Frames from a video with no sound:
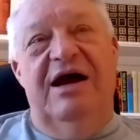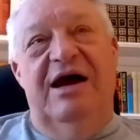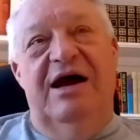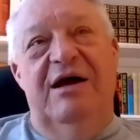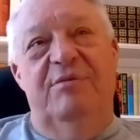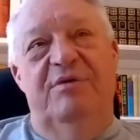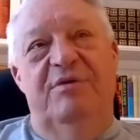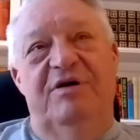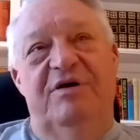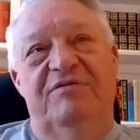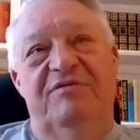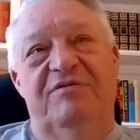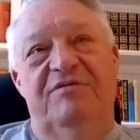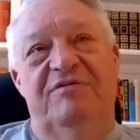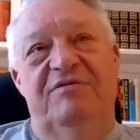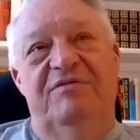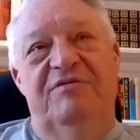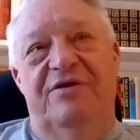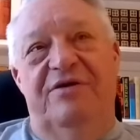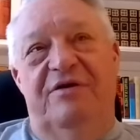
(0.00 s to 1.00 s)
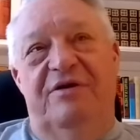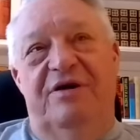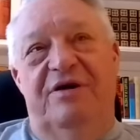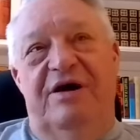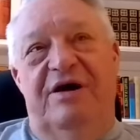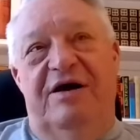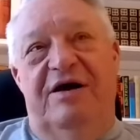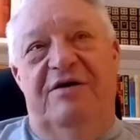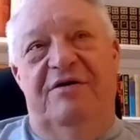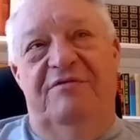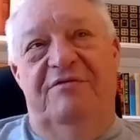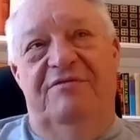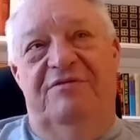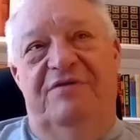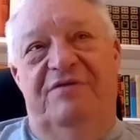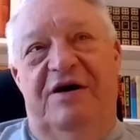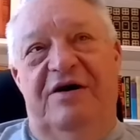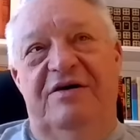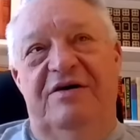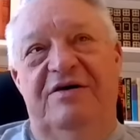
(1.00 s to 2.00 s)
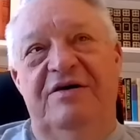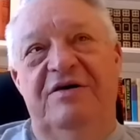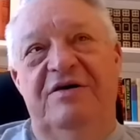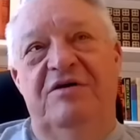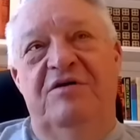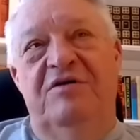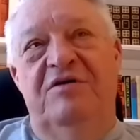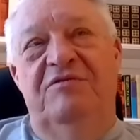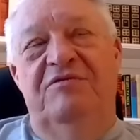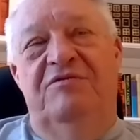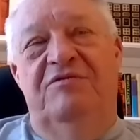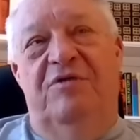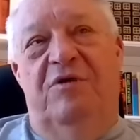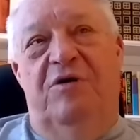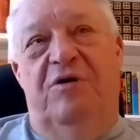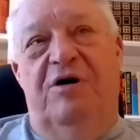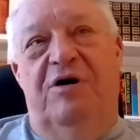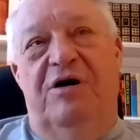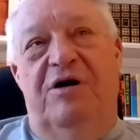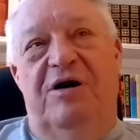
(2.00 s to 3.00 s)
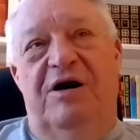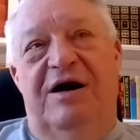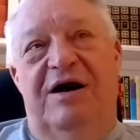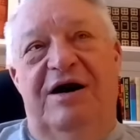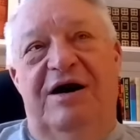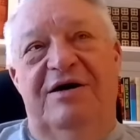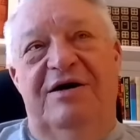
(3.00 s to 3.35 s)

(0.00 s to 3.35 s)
I'm a father of four